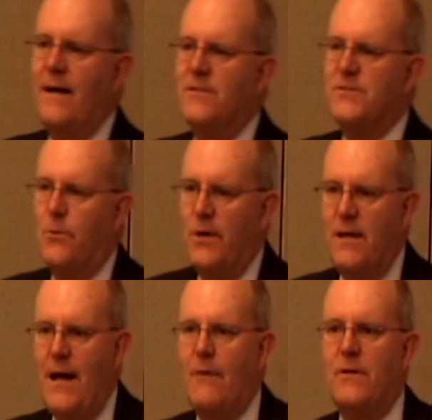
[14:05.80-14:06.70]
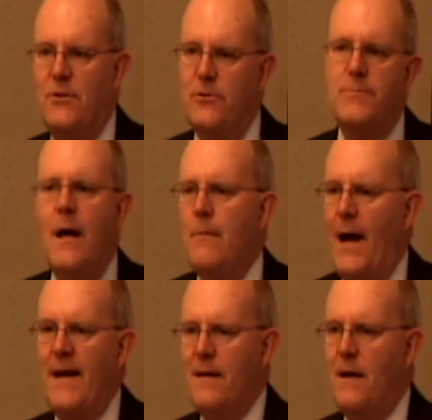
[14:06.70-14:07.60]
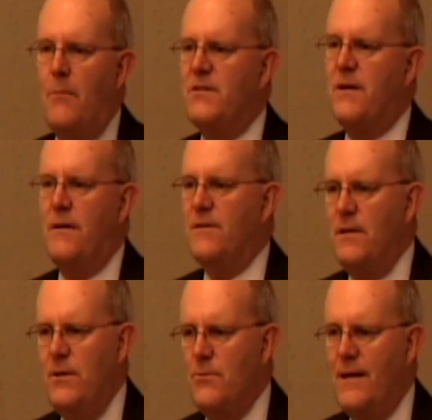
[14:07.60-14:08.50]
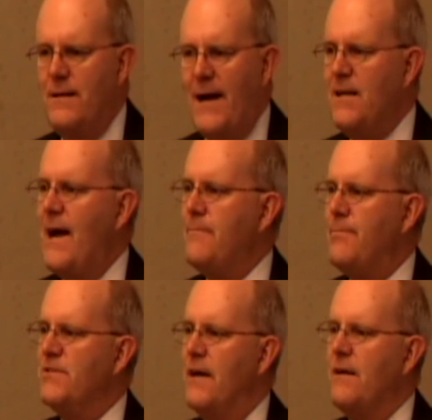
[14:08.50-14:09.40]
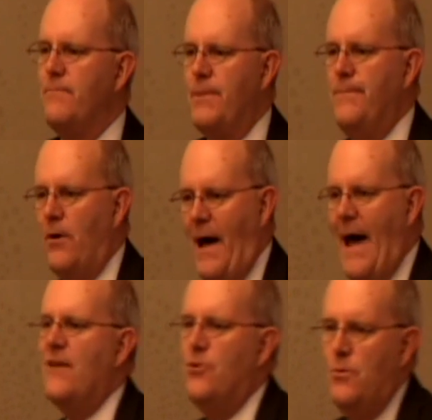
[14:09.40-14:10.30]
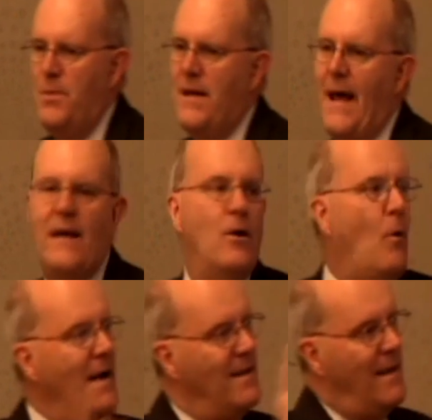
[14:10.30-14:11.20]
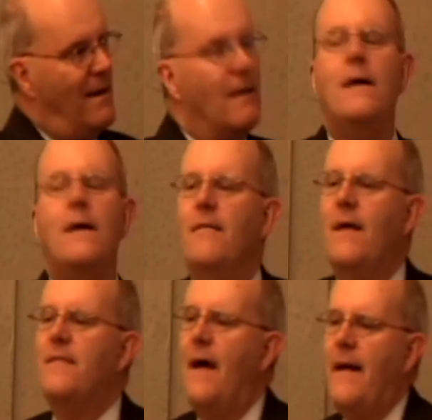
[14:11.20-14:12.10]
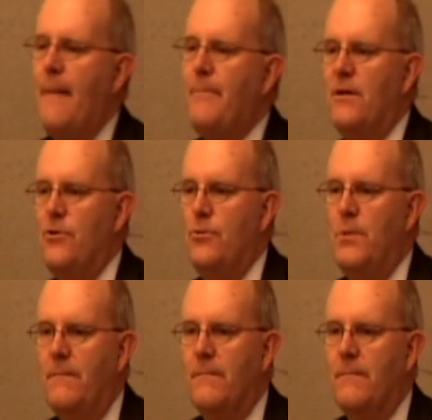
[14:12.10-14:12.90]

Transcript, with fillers: that kind of story get out in the news. I can almost guarantee you that ninety-nine percent of the people at U B had no idea that that happened at U B.